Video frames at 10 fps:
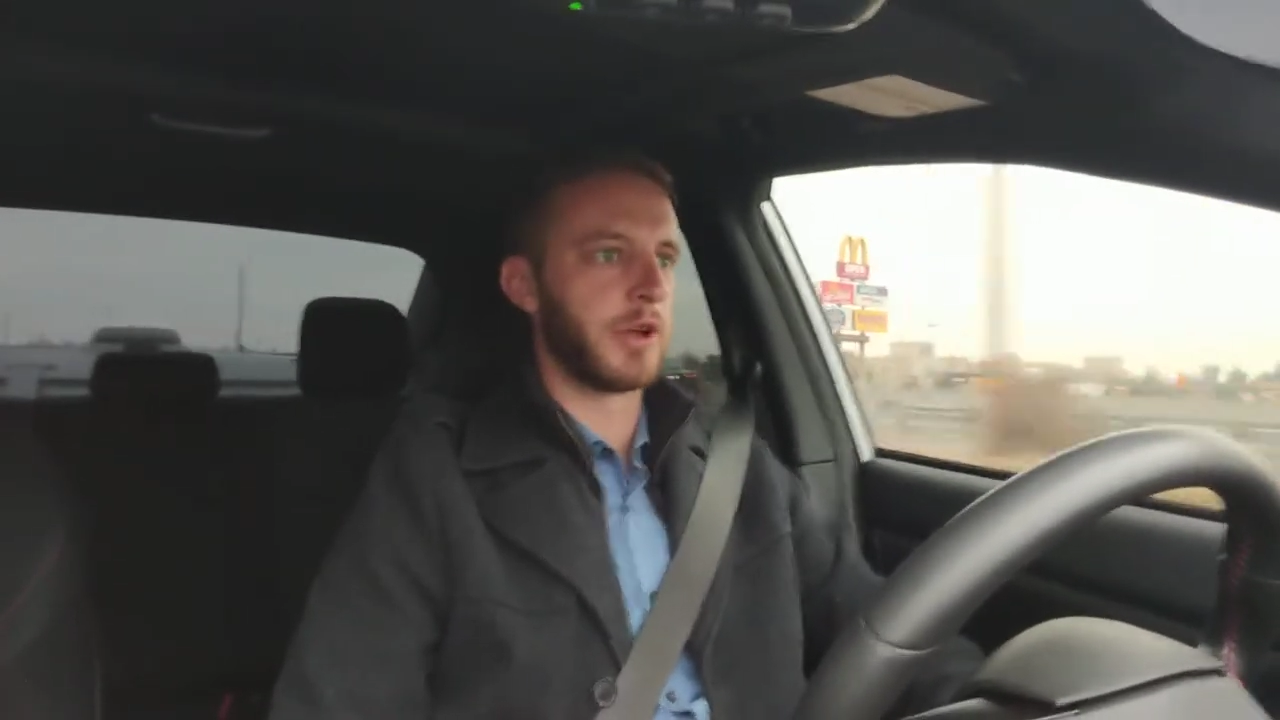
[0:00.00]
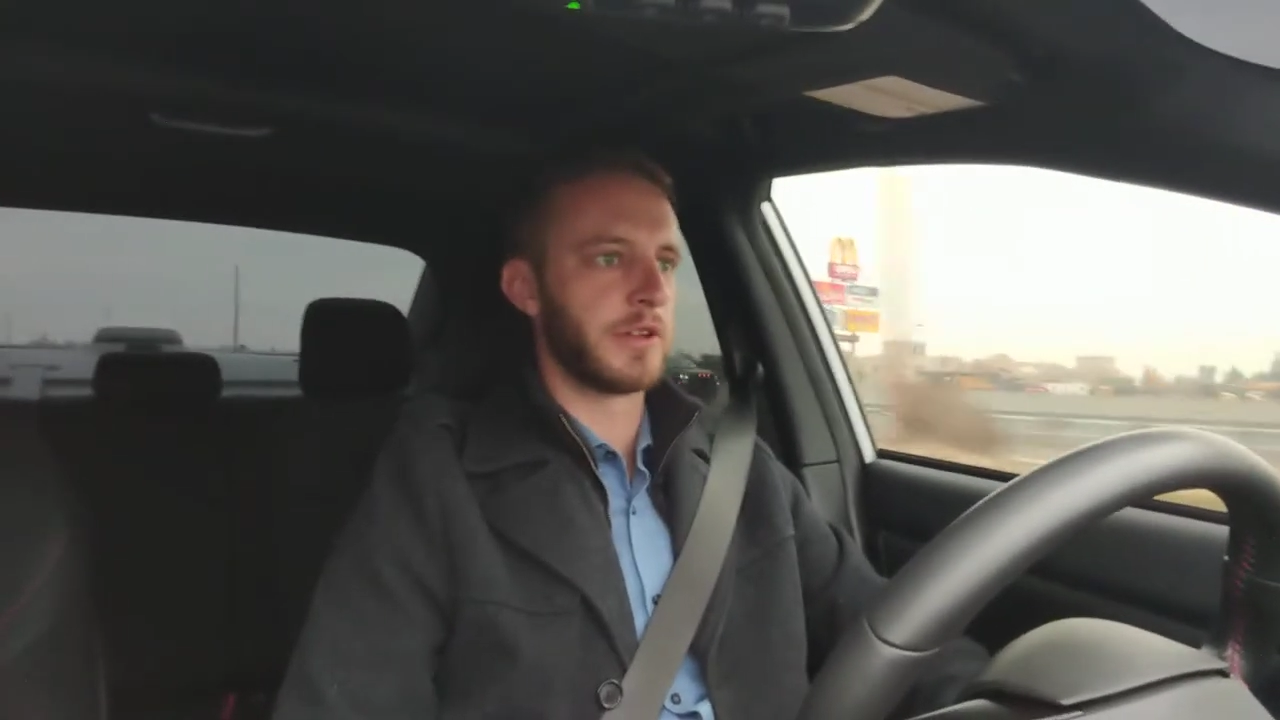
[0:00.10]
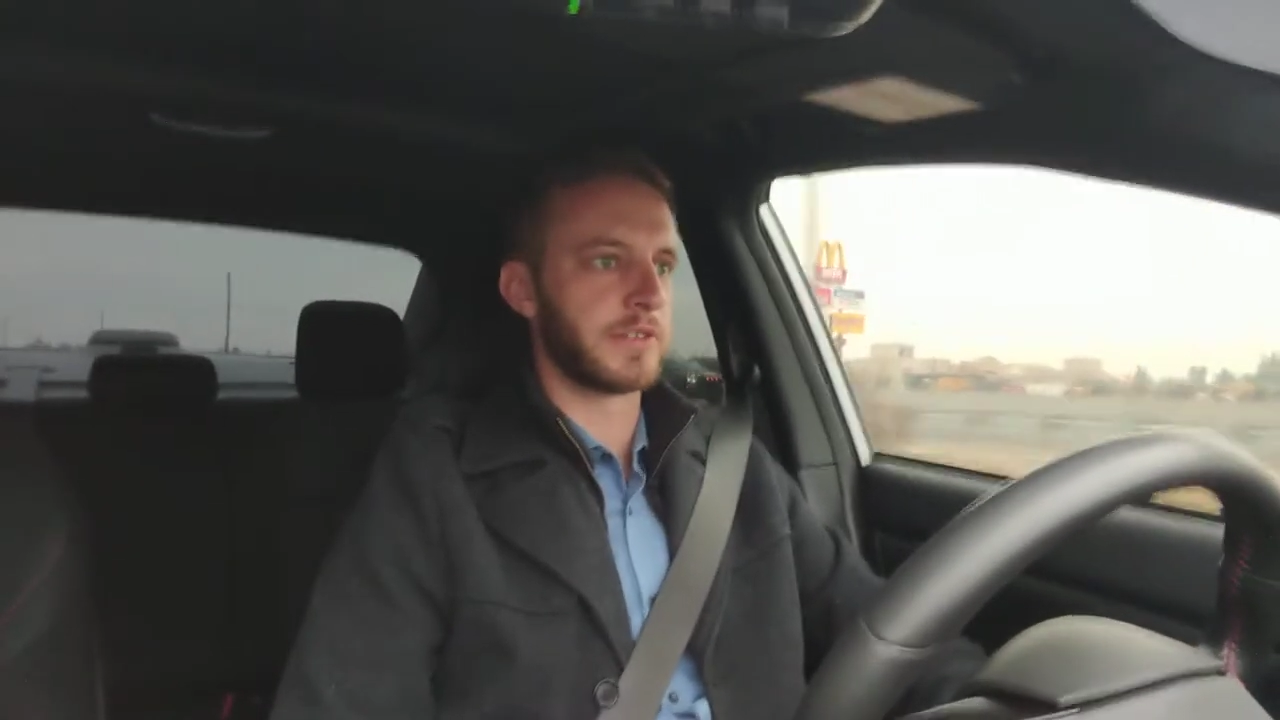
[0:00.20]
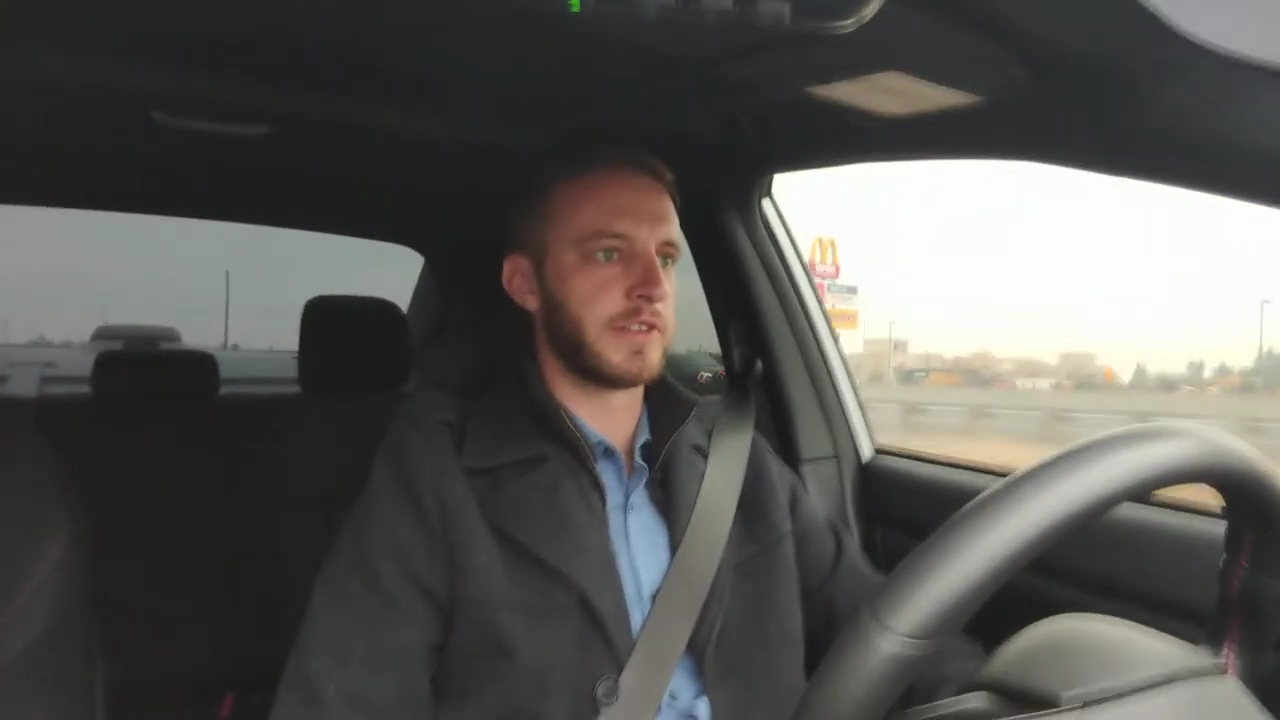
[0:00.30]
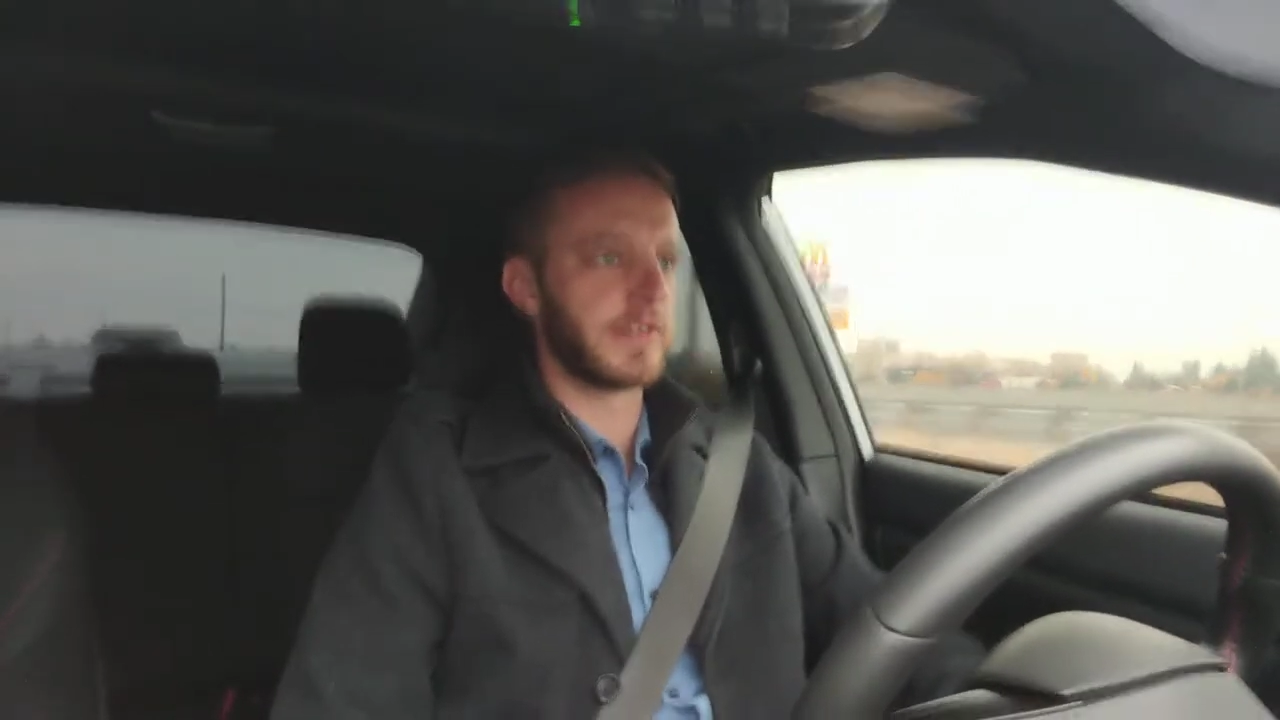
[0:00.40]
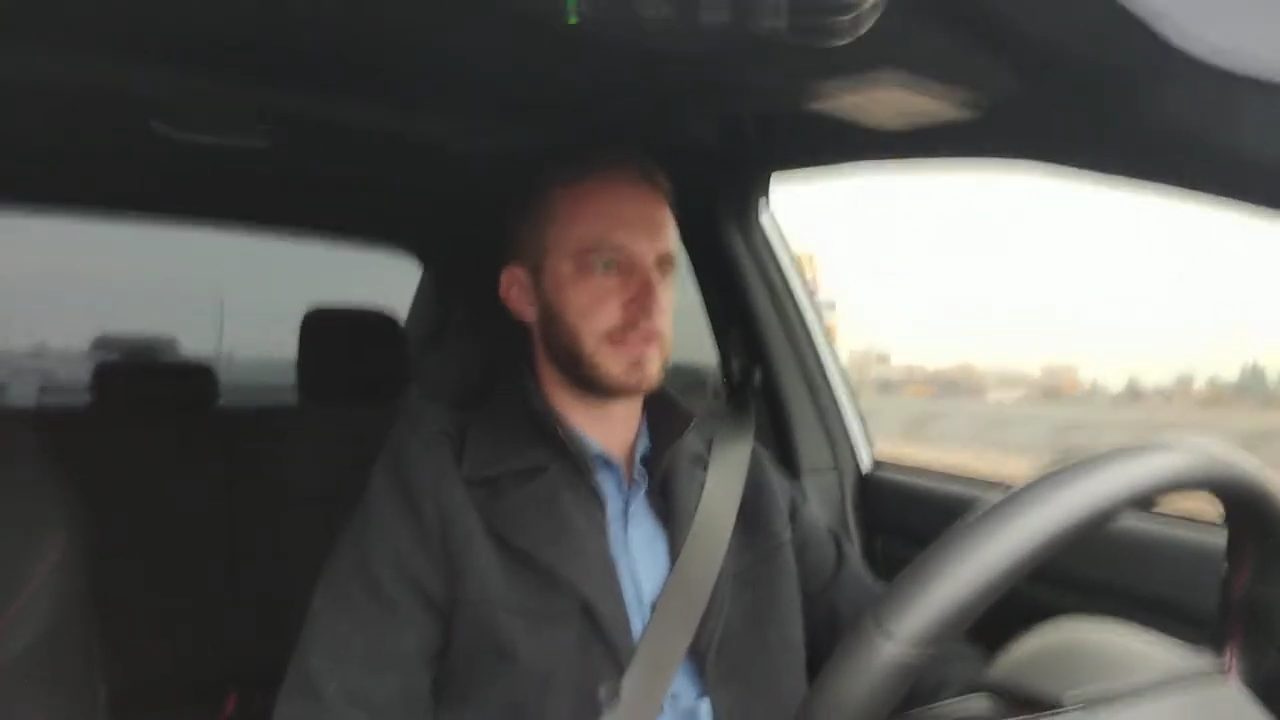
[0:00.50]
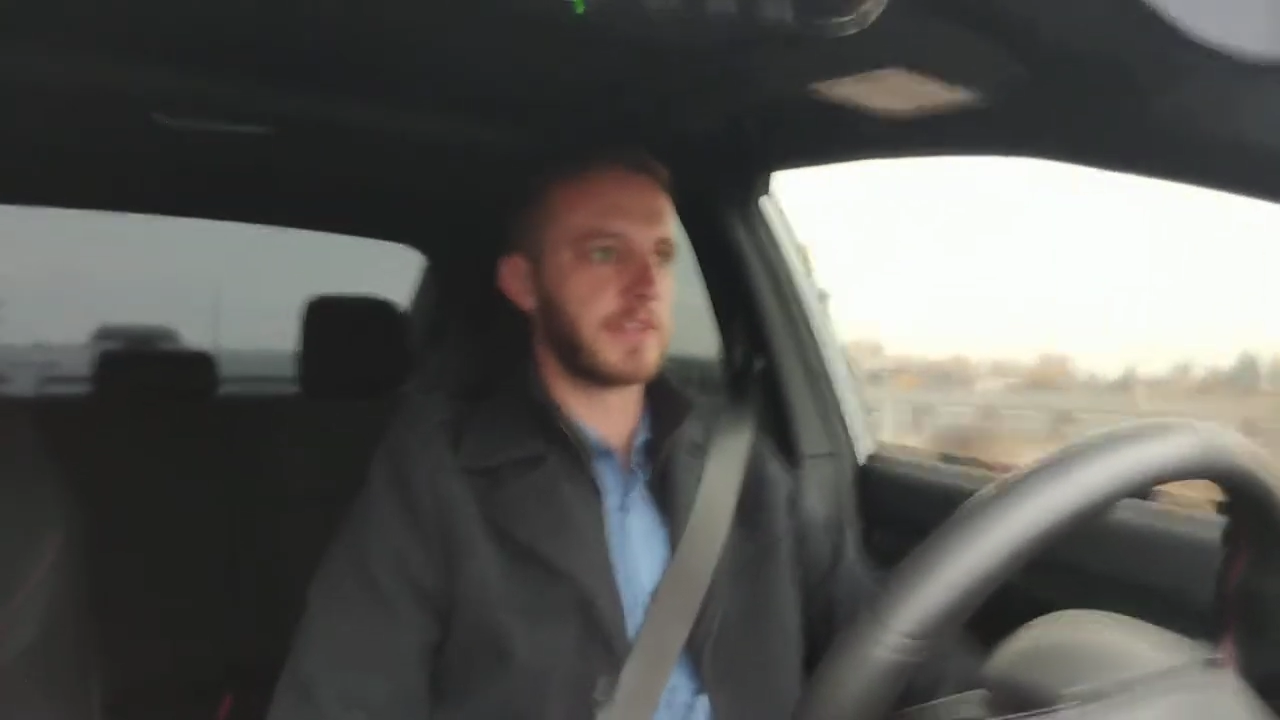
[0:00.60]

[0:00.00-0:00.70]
policies